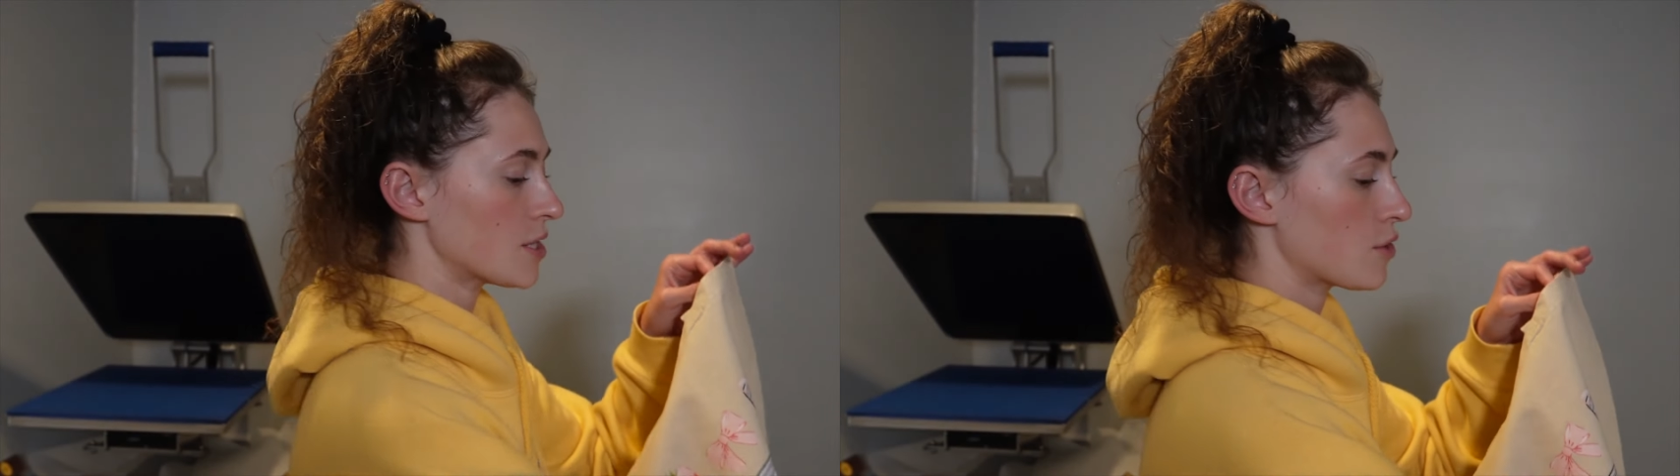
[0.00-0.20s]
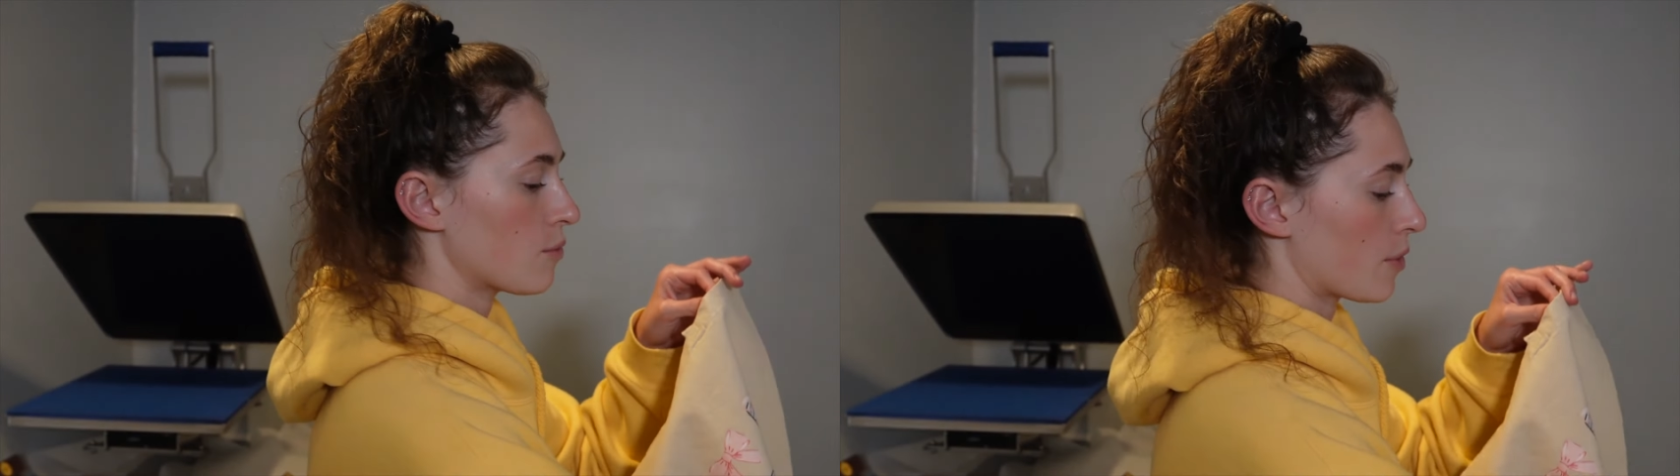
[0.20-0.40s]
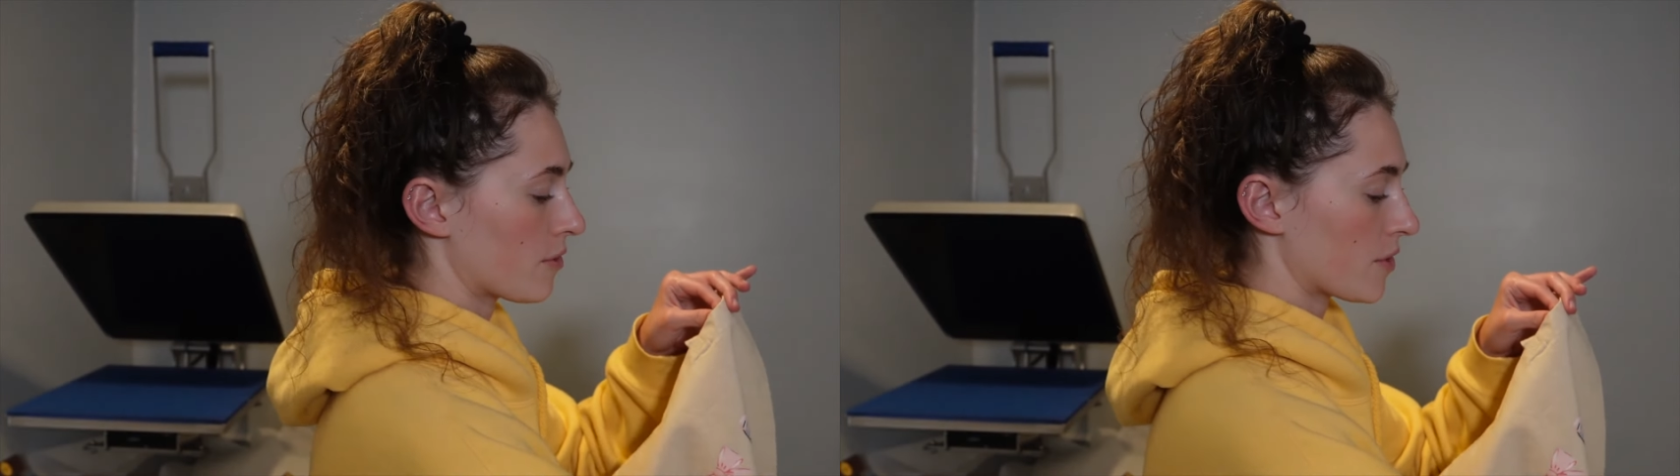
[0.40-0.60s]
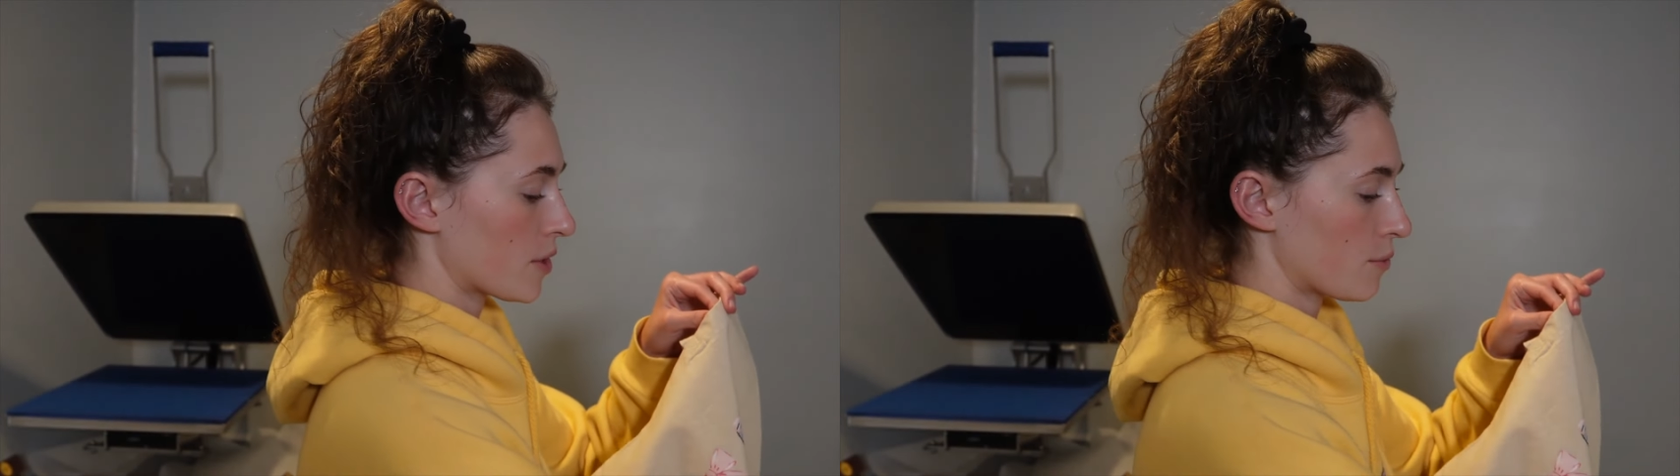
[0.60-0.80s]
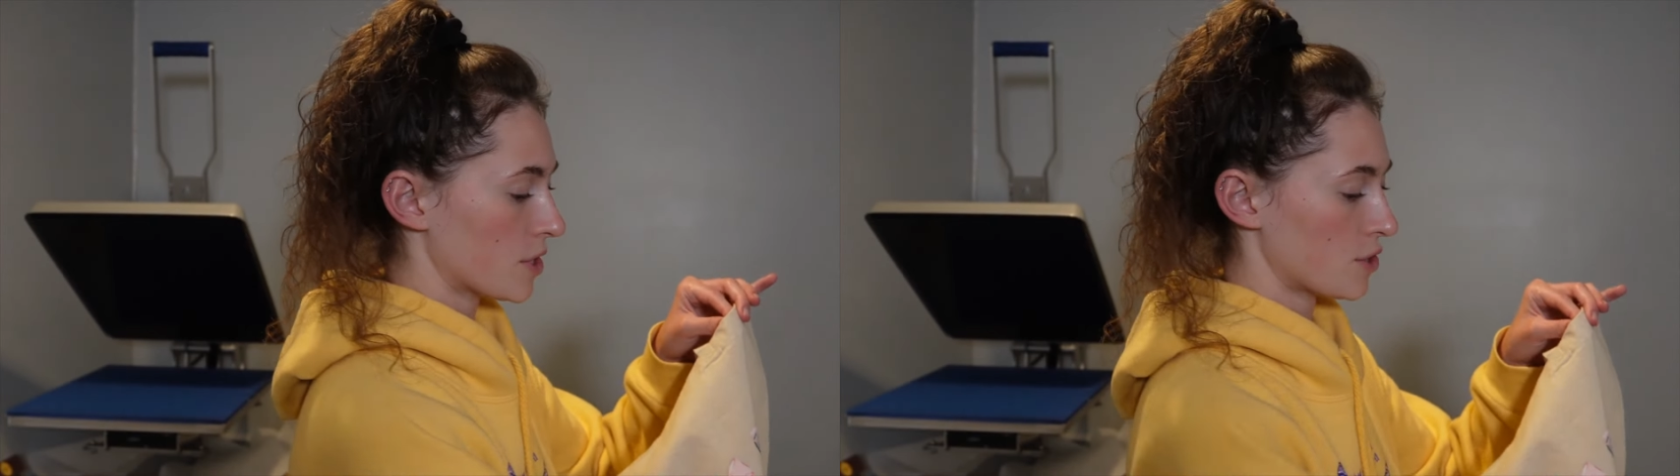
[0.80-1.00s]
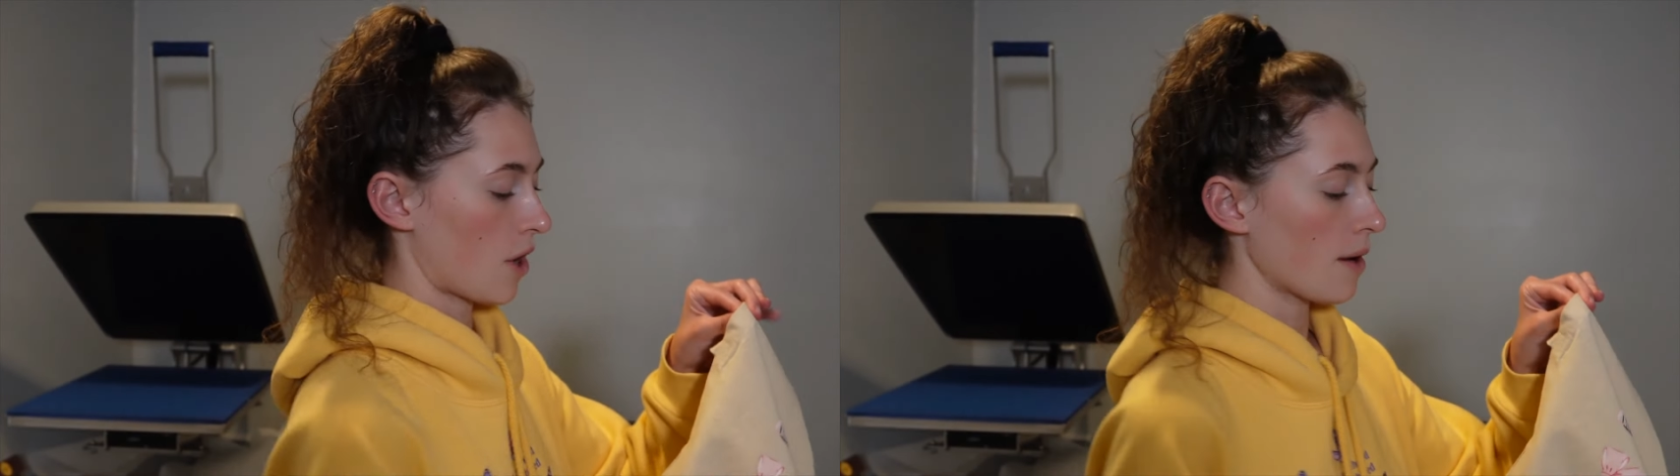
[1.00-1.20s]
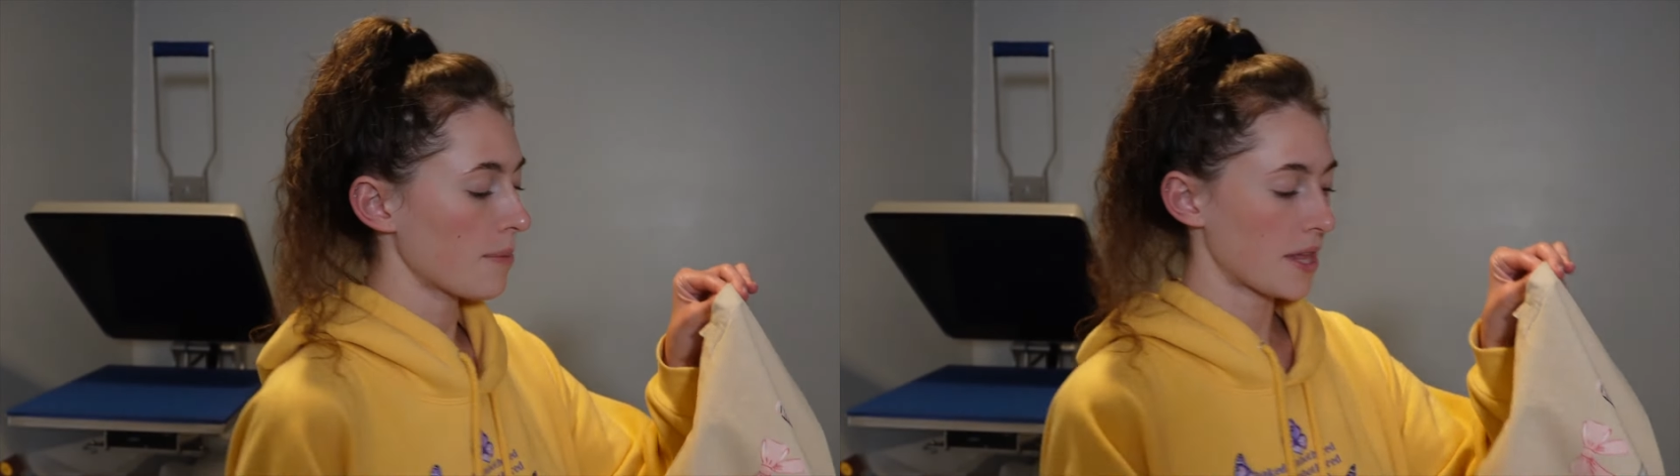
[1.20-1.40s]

so perfect with the drop.